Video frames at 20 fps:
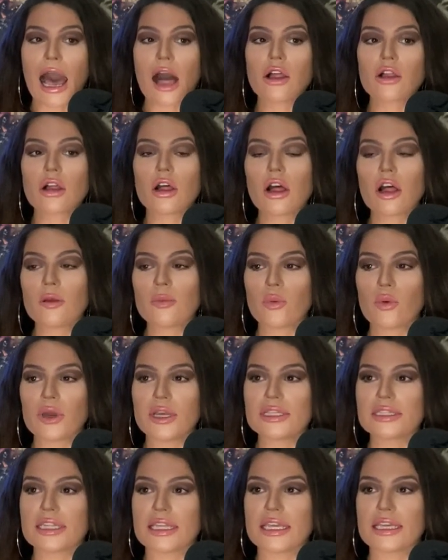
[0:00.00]
Alcohol
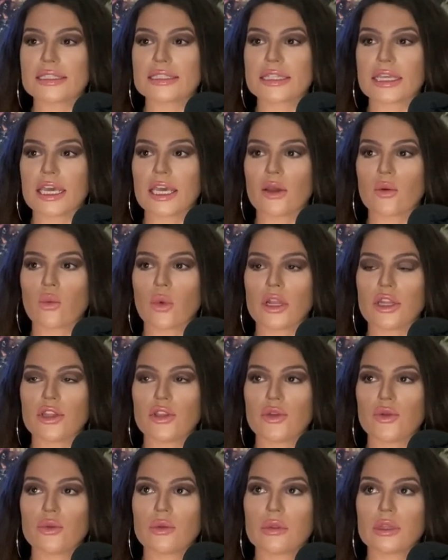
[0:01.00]
poisoning is like
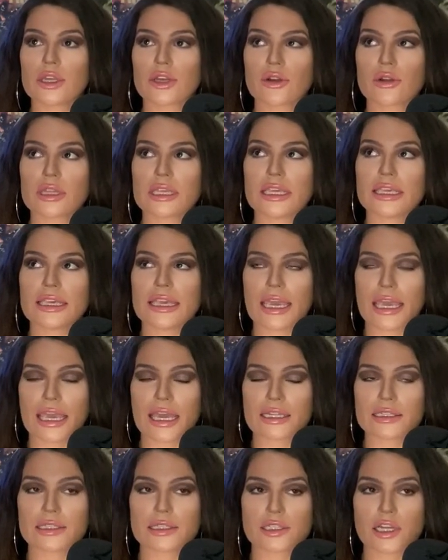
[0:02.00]
when you literally
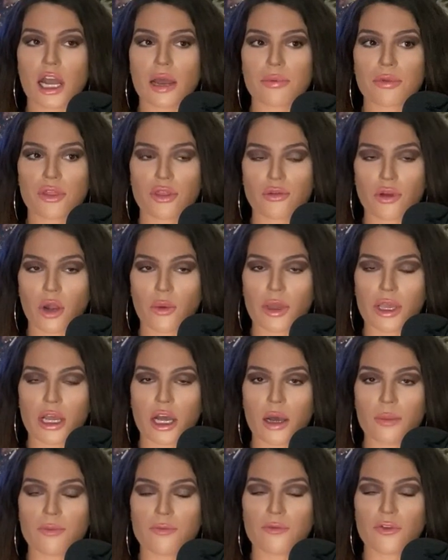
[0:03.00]
can't stop throwing
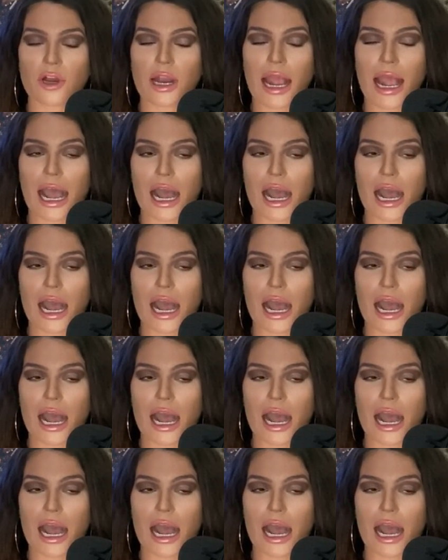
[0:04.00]
up for